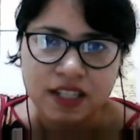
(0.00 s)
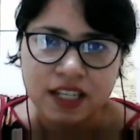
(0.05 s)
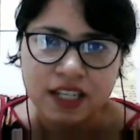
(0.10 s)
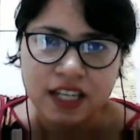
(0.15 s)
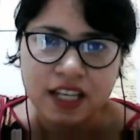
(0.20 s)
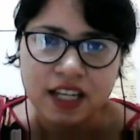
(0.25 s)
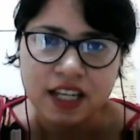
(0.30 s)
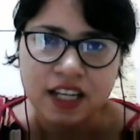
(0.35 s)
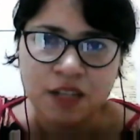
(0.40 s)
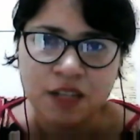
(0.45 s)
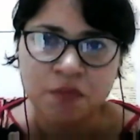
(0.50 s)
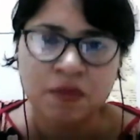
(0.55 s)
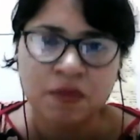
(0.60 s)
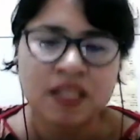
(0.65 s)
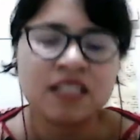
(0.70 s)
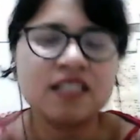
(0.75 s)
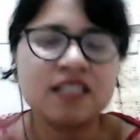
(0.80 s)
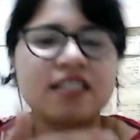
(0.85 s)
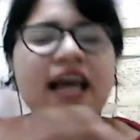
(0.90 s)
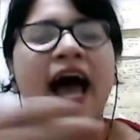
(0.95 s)
it
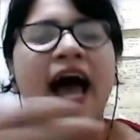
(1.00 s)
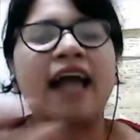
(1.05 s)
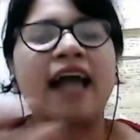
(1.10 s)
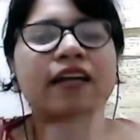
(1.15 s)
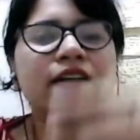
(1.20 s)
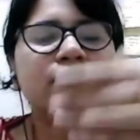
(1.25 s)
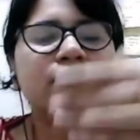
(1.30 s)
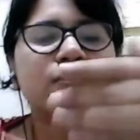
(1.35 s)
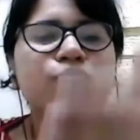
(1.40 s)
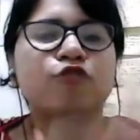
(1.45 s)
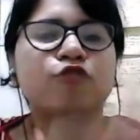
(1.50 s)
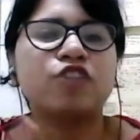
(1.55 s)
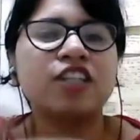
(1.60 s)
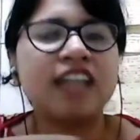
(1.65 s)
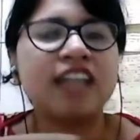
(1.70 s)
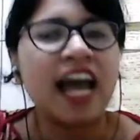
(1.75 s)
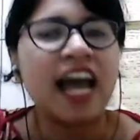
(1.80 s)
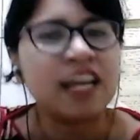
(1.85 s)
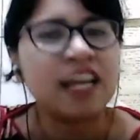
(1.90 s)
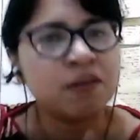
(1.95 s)
means that for the
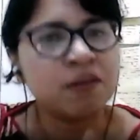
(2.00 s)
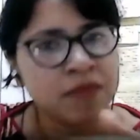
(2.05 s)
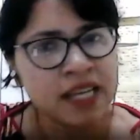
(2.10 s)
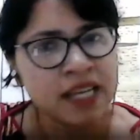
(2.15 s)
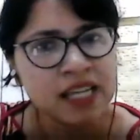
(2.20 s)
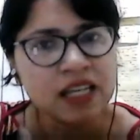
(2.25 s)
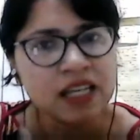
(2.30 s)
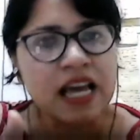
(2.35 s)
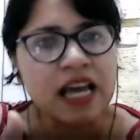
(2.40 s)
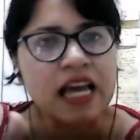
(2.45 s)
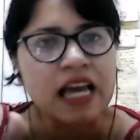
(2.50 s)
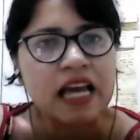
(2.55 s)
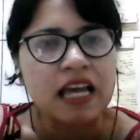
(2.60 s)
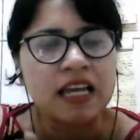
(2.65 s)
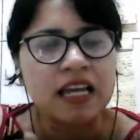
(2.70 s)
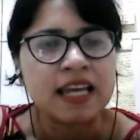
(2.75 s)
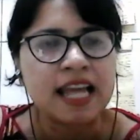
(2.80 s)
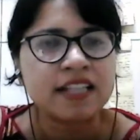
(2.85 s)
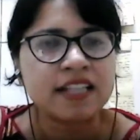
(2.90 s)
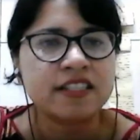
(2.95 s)
time being,
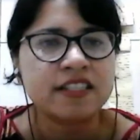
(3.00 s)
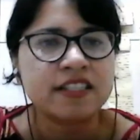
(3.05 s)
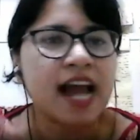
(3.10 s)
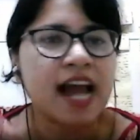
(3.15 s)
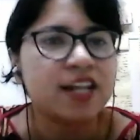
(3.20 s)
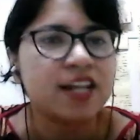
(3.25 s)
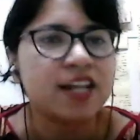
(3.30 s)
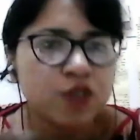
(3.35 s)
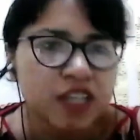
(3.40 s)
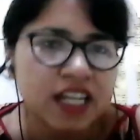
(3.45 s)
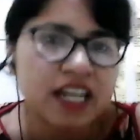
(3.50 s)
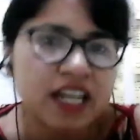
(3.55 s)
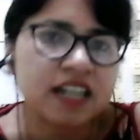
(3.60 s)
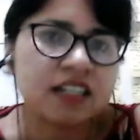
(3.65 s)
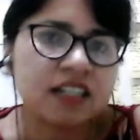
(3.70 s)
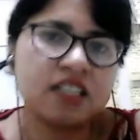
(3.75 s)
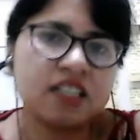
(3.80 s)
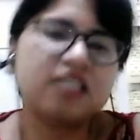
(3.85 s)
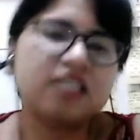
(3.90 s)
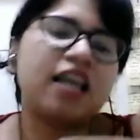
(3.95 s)
let's adjudicate
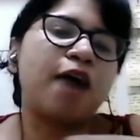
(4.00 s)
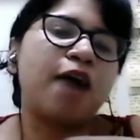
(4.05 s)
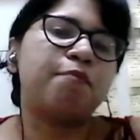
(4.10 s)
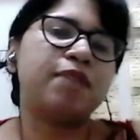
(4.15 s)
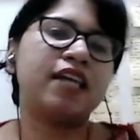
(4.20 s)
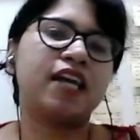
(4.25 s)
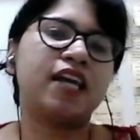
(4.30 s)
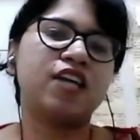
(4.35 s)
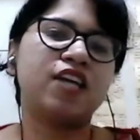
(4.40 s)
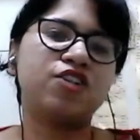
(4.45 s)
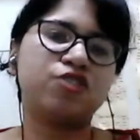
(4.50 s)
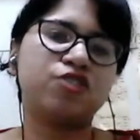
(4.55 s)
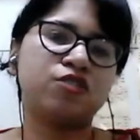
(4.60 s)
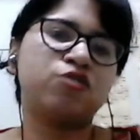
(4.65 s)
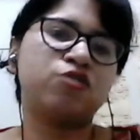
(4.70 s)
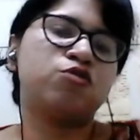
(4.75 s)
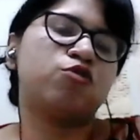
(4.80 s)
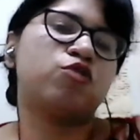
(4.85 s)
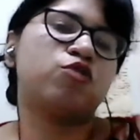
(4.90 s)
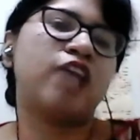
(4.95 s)
this application
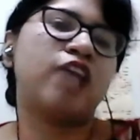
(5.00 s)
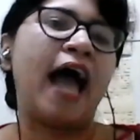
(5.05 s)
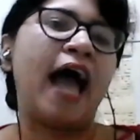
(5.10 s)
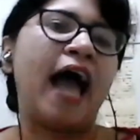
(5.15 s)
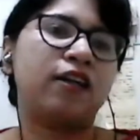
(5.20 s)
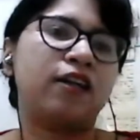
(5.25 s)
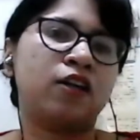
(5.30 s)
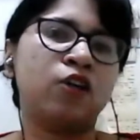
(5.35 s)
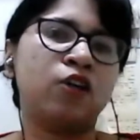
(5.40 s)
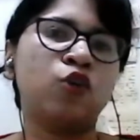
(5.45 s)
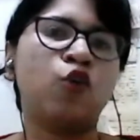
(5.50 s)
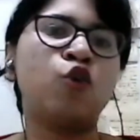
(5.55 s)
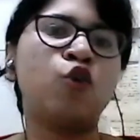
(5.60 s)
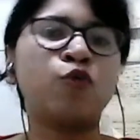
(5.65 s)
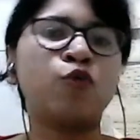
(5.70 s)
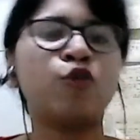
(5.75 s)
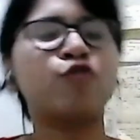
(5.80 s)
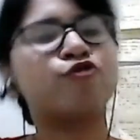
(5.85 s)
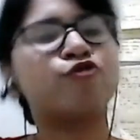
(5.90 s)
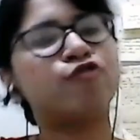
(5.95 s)
so that no
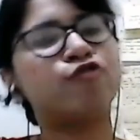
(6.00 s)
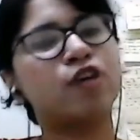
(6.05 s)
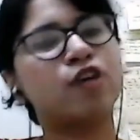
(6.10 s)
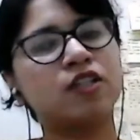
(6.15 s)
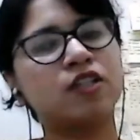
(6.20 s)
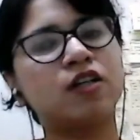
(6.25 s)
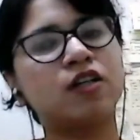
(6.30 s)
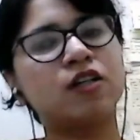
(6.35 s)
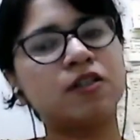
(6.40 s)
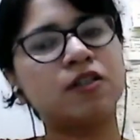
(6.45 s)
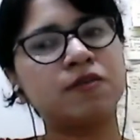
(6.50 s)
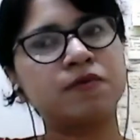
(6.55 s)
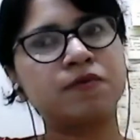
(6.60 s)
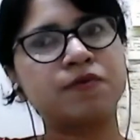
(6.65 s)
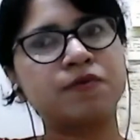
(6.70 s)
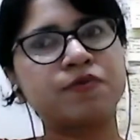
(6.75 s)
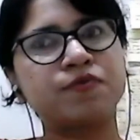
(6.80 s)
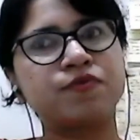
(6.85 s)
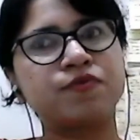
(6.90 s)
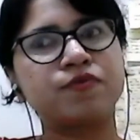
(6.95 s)
more further
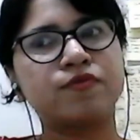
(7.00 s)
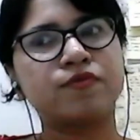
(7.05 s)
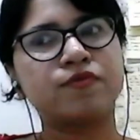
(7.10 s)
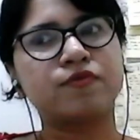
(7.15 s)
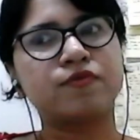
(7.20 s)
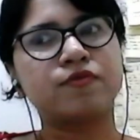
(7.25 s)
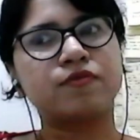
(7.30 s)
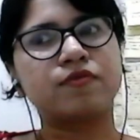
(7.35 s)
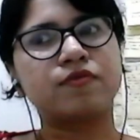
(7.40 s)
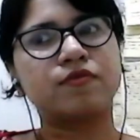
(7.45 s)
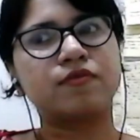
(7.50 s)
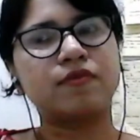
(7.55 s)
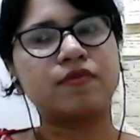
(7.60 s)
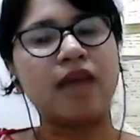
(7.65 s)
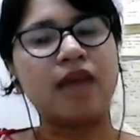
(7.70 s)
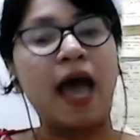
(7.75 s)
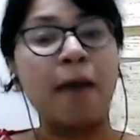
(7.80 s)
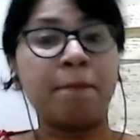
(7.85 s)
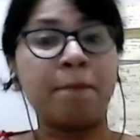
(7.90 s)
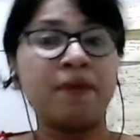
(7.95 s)

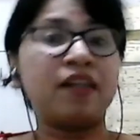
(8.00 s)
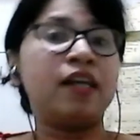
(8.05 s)
apparent